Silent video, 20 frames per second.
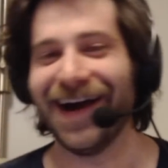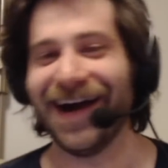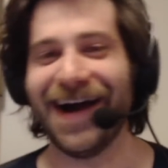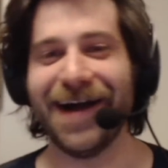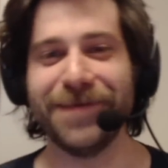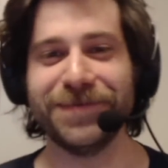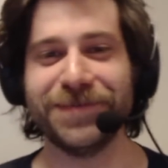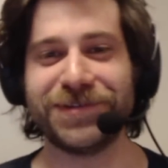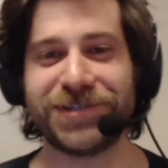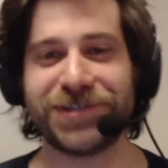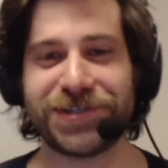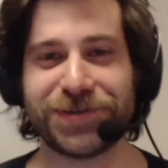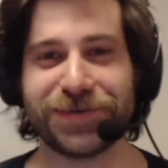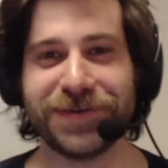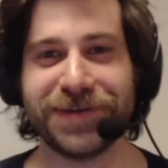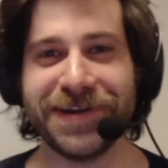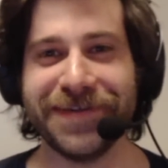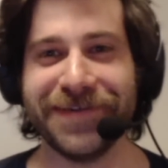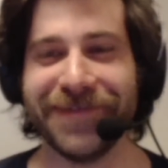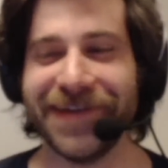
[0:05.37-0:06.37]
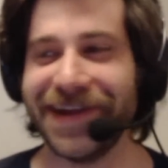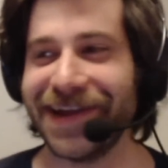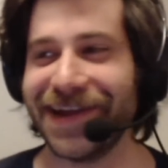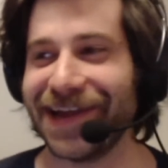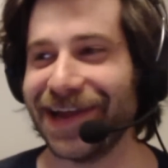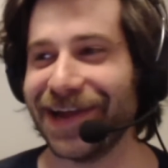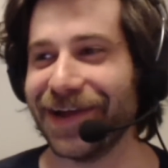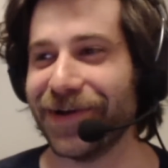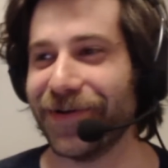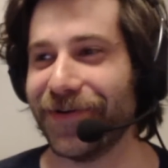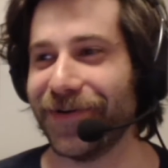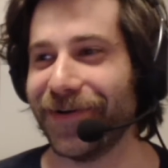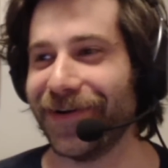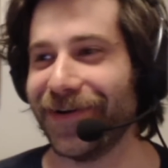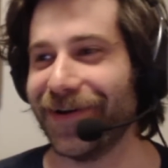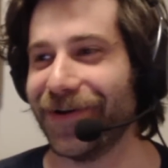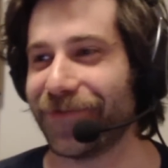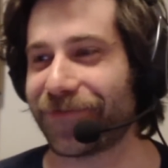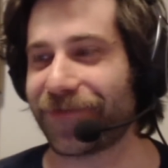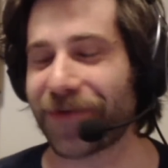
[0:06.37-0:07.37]
I'm streaming
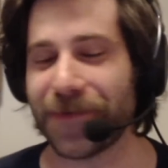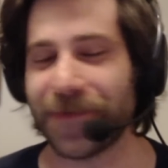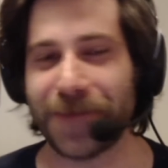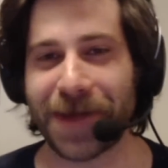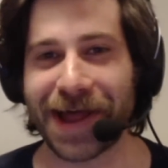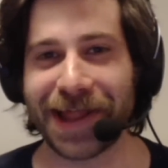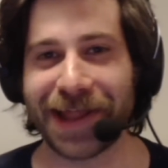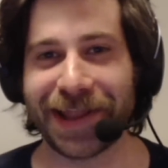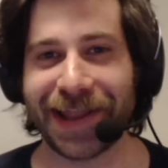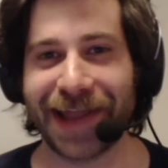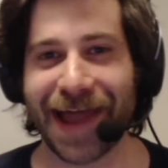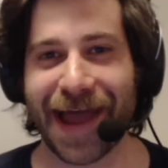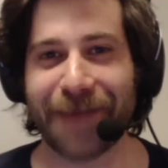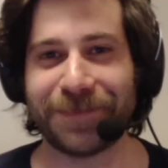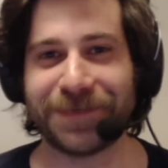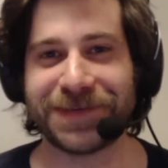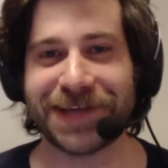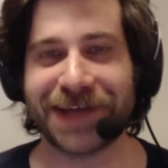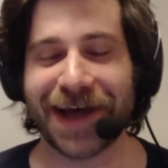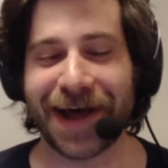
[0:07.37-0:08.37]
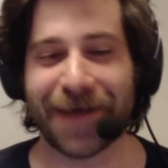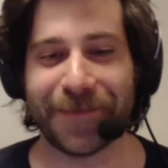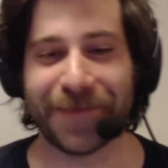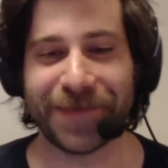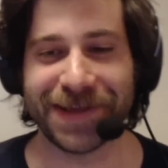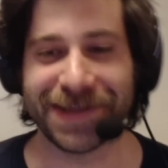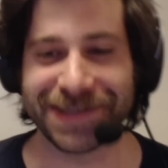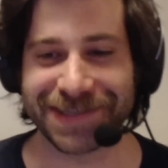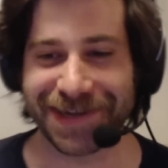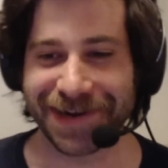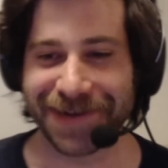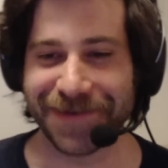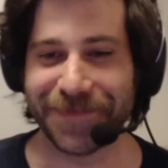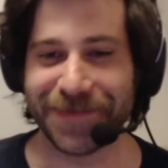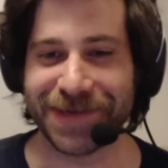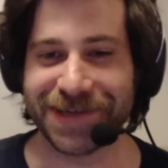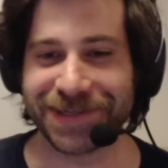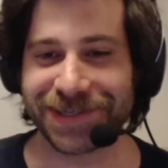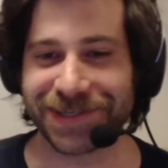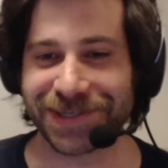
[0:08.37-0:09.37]
from my laptop. It's going to
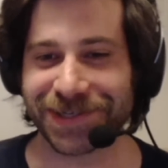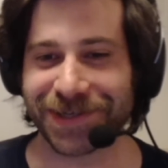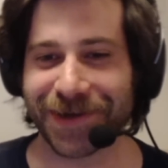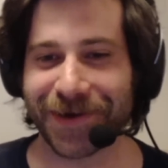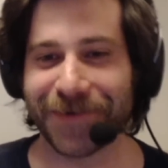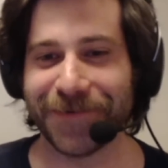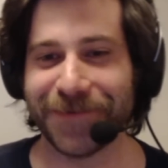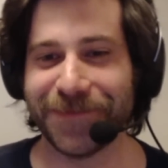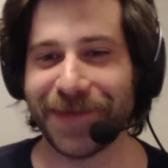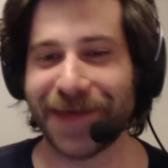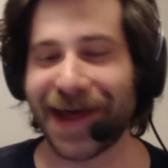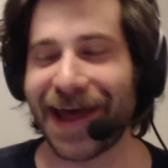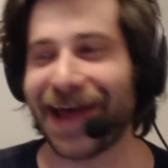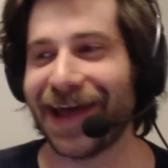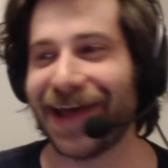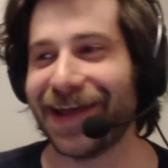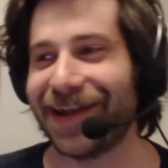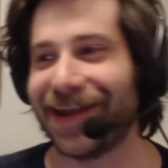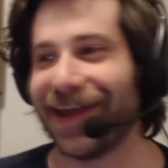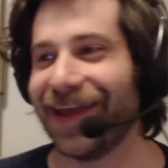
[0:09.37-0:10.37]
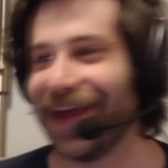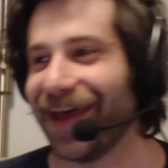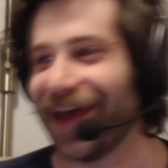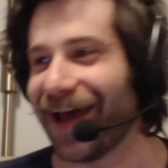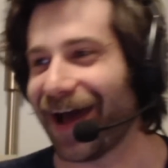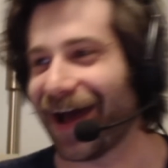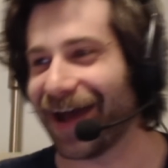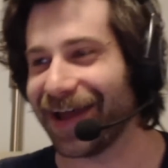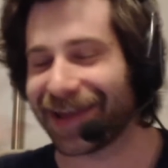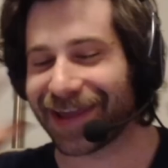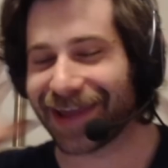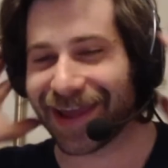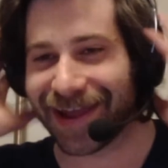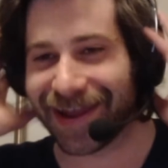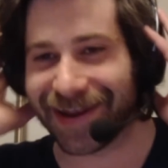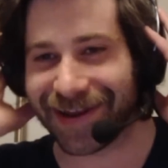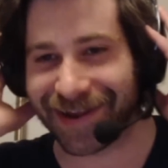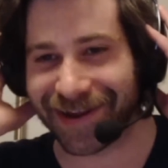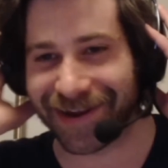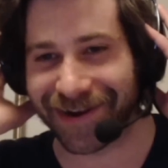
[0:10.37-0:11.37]
be so bad. I
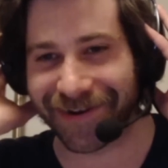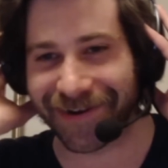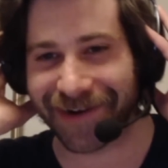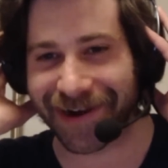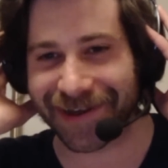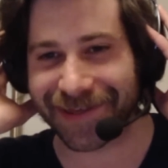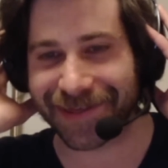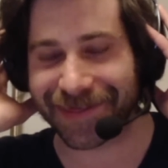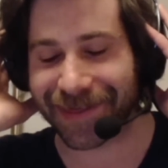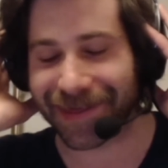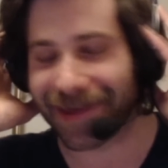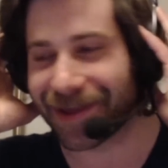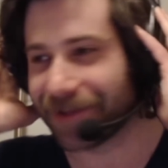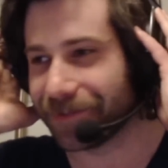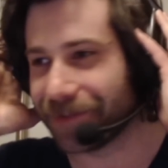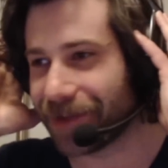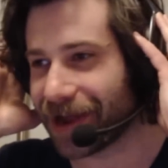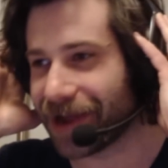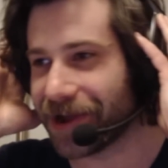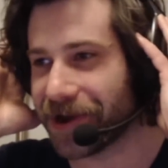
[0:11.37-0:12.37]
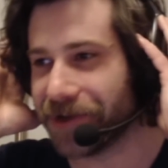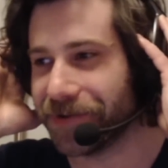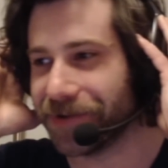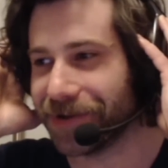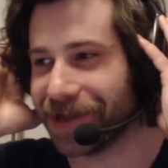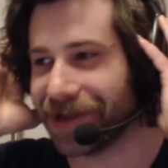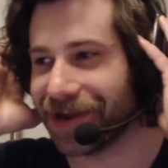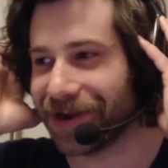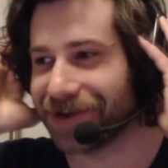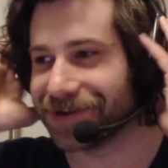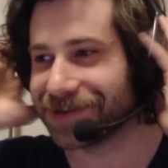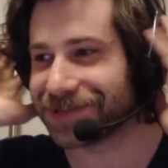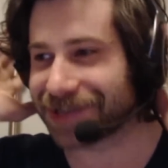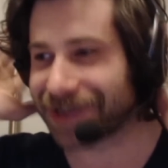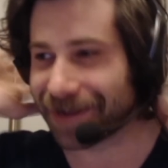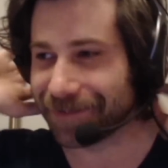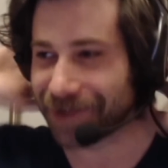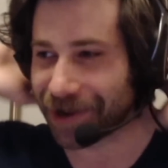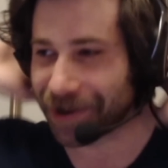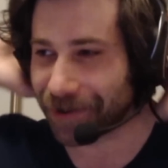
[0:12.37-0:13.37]
can't hear anything in my own ears.
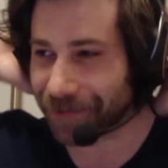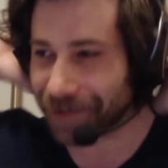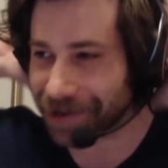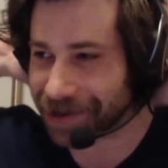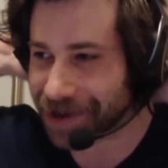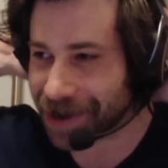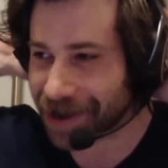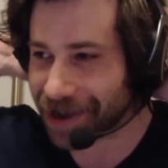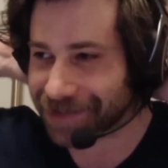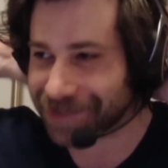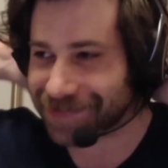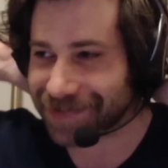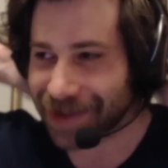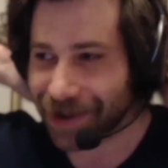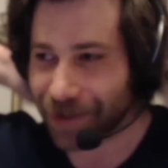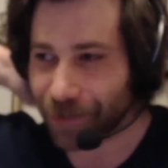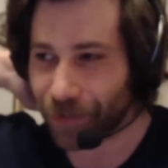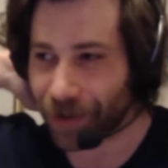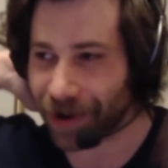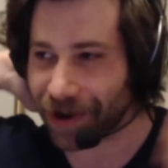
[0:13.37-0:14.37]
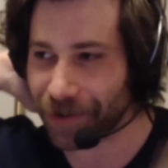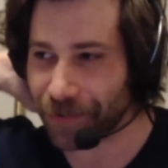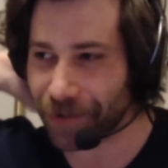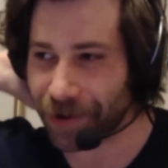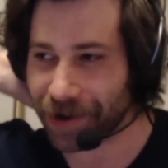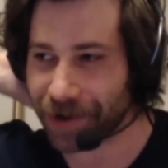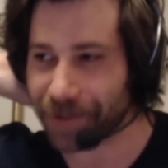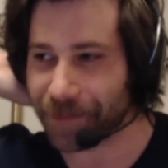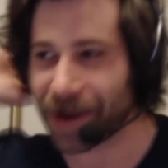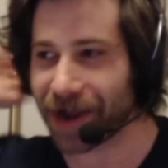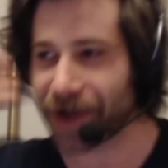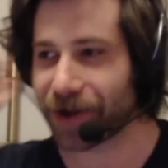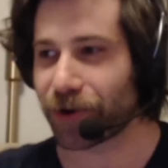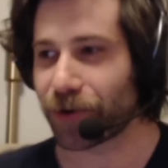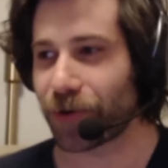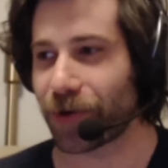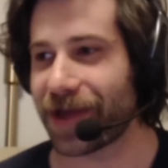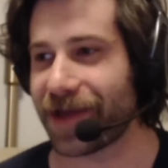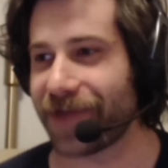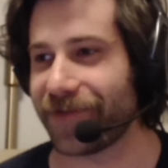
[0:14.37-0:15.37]
I'm going nuts. Why are you on a
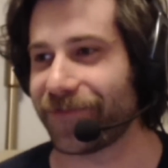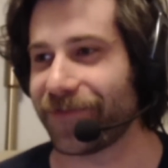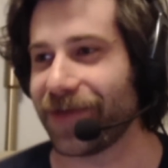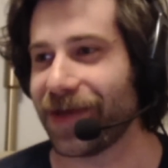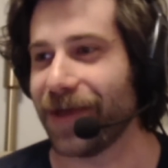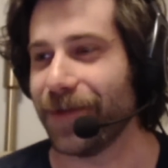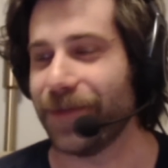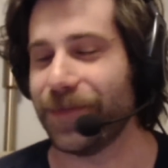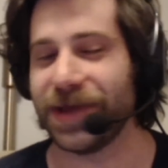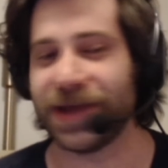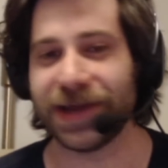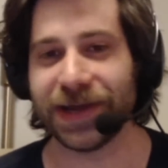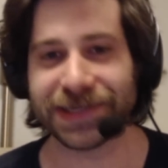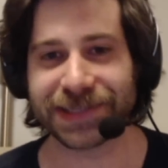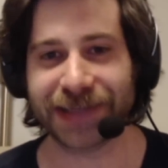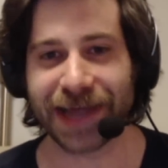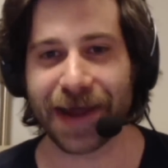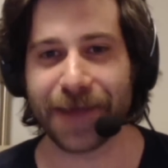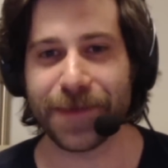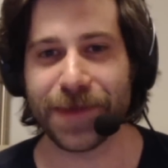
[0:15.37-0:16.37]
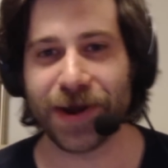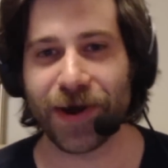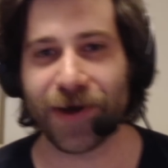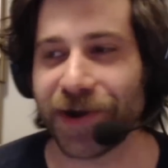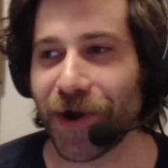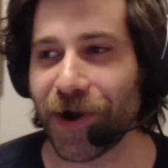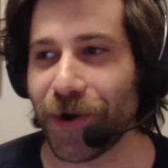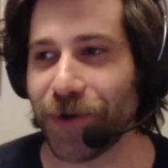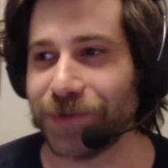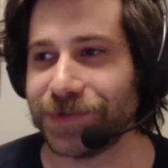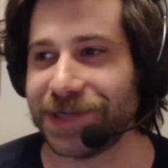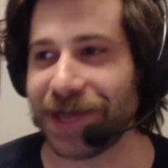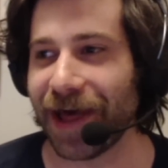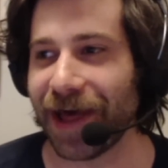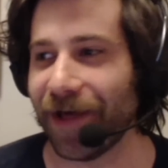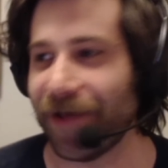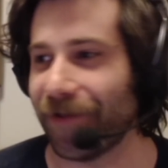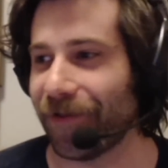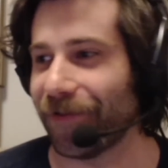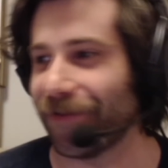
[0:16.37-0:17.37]
microwave? Because I'm in a
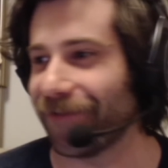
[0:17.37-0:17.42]
hotel.